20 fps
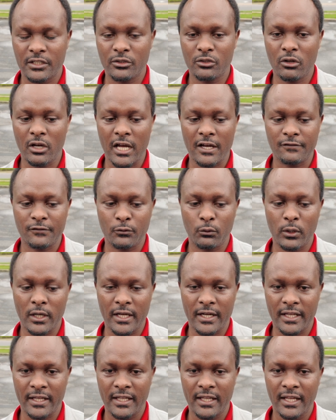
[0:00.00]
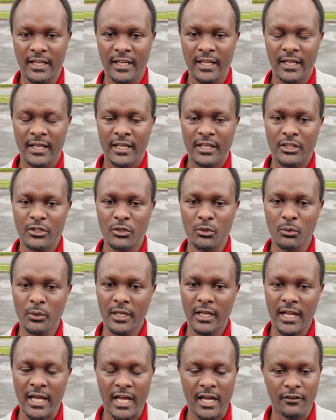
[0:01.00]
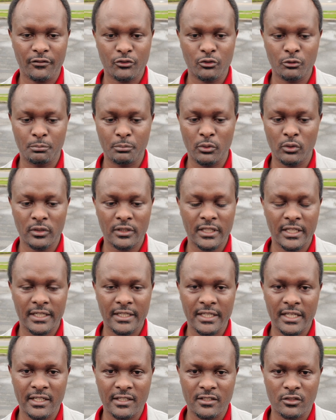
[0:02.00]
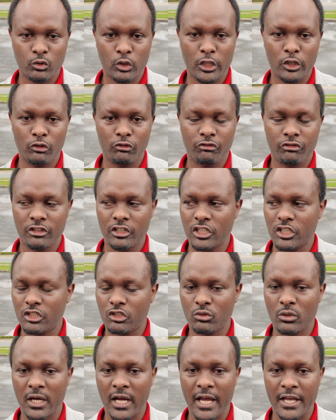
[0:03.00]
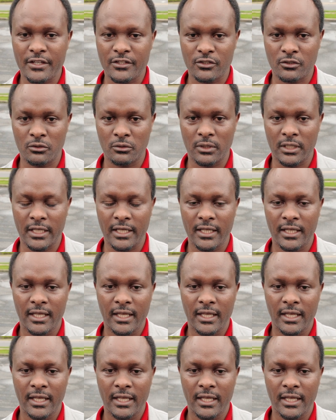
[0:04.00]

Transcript: you don't have to worry. You will have to put the dates when you finished your high school,